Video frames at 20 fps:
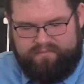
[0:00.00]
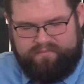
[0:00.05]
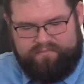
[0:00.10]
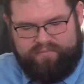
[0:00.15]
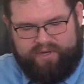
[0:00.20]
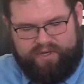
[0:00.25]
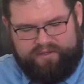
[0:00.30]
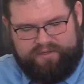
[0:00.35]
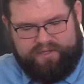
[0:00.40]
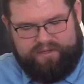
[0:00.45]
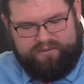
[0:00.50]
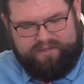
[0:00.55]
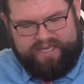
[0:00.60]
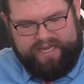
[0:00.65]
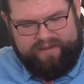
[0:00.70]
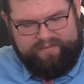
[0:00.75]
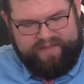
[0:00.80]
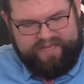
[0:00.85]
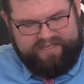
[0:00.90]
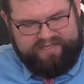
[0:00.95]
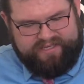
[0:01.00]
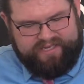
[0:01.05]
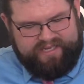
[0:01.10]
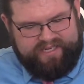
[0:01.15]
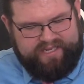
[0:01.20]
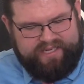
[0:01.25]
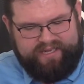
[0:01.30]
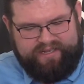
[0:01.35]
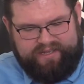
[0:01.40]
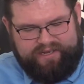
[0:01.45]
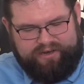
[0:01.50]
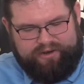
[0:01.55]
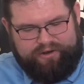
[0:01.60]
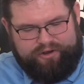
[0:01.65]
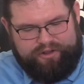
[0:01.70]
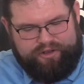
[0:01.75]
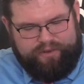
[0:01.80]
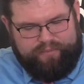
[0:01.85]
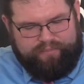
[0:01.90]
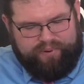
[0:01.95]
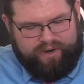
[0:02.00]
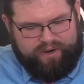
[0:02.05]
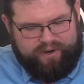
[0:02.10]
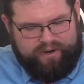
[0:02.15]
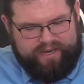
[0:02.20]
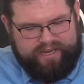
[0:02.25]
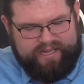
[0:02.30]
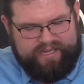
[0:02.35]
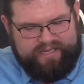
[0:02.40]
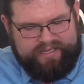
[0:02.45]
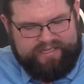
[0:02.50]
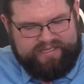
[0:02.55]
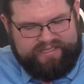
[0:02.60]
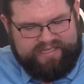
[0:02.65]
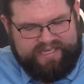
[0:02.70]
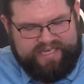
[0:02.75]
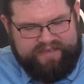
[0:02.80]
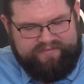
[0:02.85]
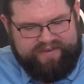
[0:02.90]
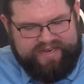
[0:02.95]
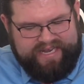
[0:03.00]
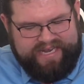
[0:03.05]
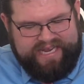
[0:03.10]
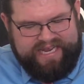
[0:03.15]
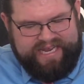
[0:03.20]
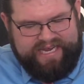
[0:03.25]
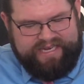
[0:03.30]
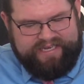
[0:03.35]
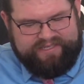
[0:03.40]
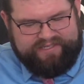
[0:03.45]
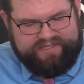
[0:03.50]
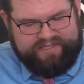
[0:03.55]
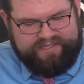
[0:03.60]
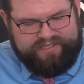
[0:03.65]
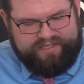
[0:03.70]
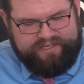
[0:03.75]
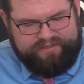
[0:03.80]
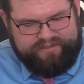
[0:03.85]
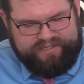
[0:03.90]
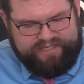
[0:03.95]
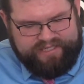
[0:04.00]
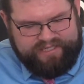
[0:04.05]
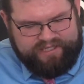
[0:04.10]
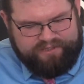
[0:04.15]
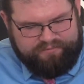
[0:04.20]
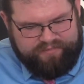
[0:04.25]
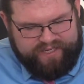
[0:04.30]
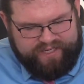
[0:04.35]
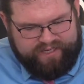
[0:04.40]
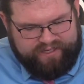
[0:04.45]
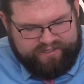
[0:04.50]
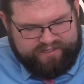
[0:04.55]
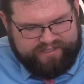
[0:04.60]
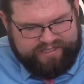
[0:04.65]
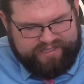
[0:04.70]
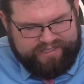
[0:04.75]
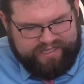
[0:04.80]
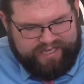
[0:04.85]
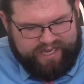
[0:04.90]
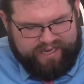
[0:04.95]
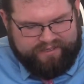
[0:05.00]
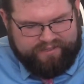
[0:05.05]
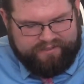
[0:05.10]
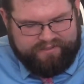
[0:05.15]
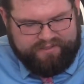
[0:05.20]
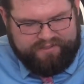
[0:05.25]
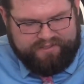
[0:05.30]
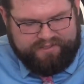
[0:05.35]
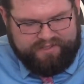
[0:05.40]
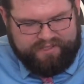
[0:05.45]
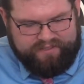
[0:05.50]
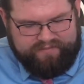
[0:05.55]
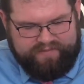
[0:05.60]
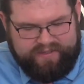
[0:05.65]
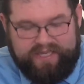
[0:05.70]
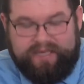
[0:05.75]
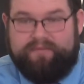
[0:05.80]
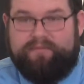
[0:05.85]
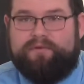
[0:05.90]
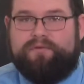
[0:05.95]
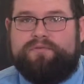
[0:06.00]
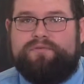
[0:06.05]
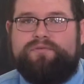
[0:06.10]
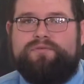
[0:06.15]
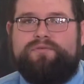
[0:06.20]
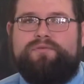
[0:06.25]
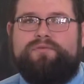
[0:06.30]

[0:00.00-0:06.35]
Paul told Timothy, he said that they're going to depart and giving heed to seducing spirits and doctrines of devils.